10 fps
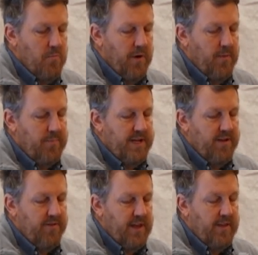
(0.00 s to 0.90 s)
But the
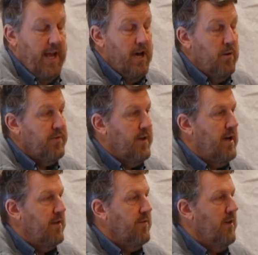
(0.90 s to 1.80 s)
biggest thing that helps
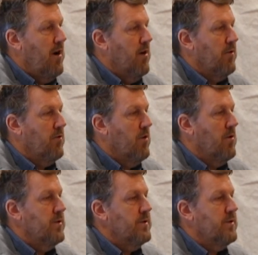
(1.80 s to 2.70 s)
us are the
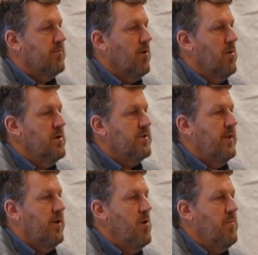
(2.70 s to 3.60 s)
growers. The growers
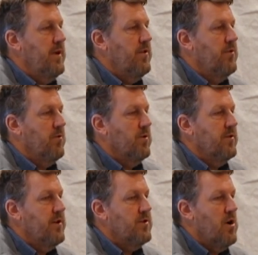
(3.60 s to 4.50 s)
are there, opening the
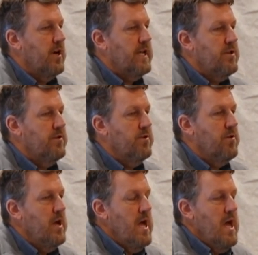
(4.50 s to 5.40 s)
doors. They're talking
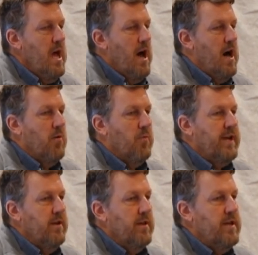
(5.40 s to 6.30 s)
to um,
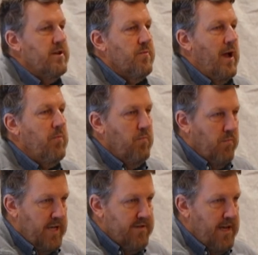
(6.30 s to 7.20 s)
regulators. When I
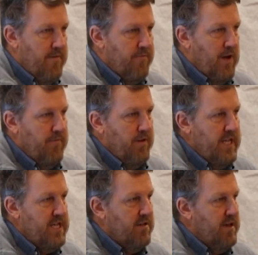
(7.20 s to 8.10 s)
when I stand in front of a
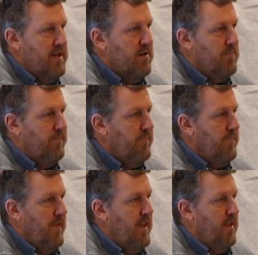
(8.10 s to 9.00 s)
legislator,
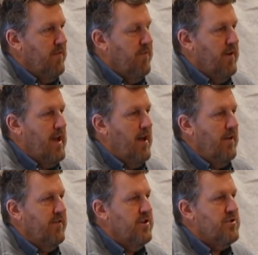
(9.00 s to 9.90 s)
eh, they're not
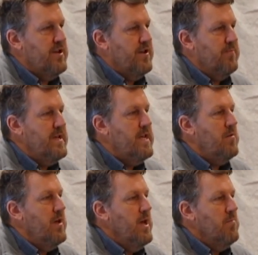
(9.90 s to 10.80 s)
as interested in
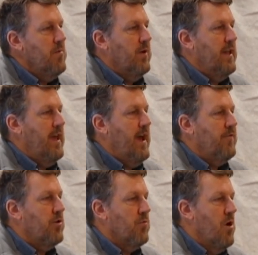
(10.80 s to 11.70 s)
me. But when they
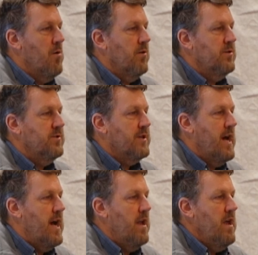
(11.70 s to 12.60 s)
have a grower who's
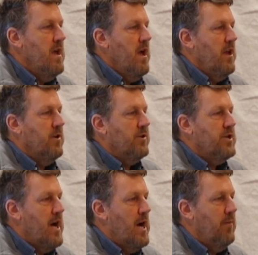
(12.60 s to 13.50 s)
got you know
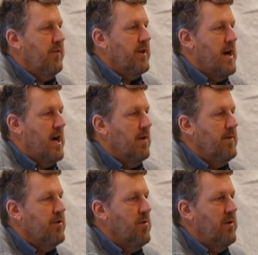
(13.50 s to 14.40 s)
jobs,
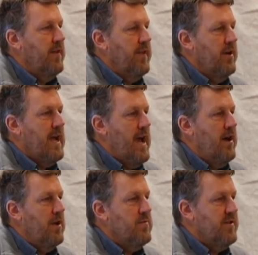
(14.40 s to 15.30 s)
economy growing in their
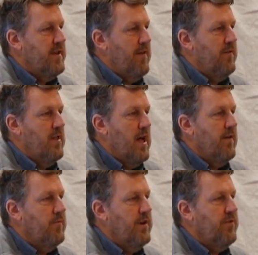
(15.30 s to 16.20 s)
county, which doesn't have a lot
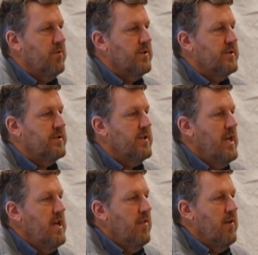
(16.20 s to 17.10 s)
of resources,
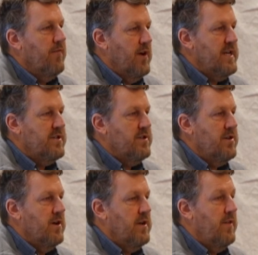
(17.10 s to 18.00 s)
they're very interested in
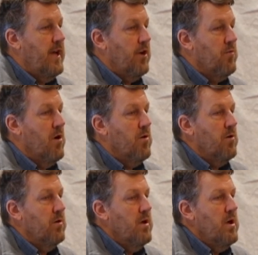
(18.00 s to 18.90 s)
talking to that
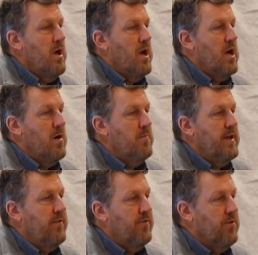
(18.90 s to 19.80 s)
grower. Um,
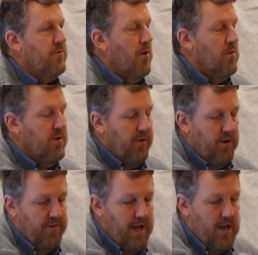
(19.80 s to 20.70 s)
and so the growers that
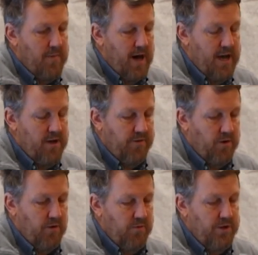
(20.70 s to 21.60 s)
are standing by us
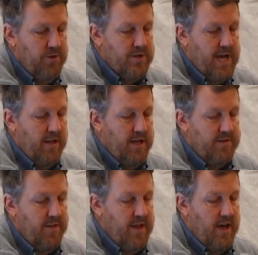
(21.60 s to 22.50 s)
are huge
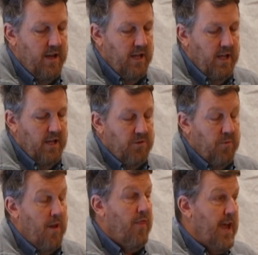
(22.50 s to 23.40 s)
allies in that. So
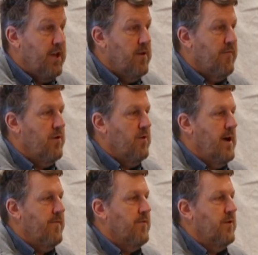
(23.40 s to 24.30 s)
I want to thank you for your
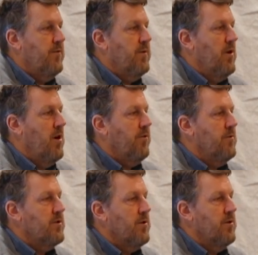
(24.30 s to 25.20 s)
efforts, but
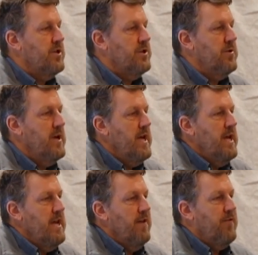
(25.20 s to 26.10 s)
also encourage you,
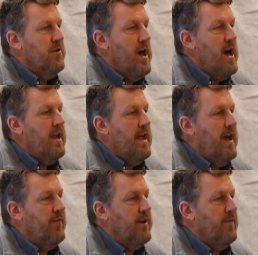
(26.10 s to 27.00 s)
if you're not an
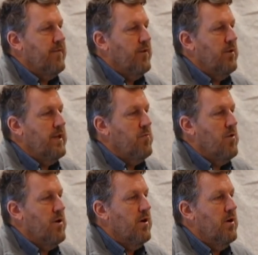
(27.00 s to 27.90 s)
advocate for clean
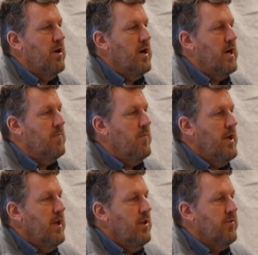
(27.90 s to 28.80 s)
water. Um,
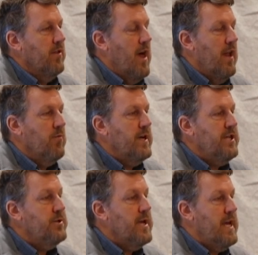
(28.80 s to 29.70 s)
there's a lot of
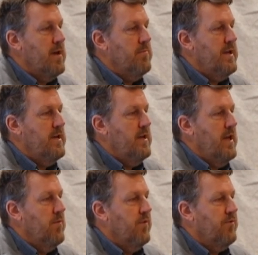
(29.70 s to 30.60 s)
ways you can be,
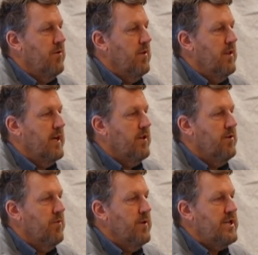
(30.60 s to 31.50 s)
and we would certainly like
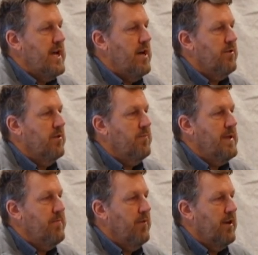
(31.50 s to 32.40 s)
you to reach out to the
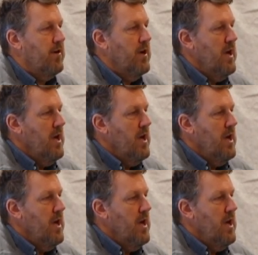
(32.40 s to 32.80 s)
people that are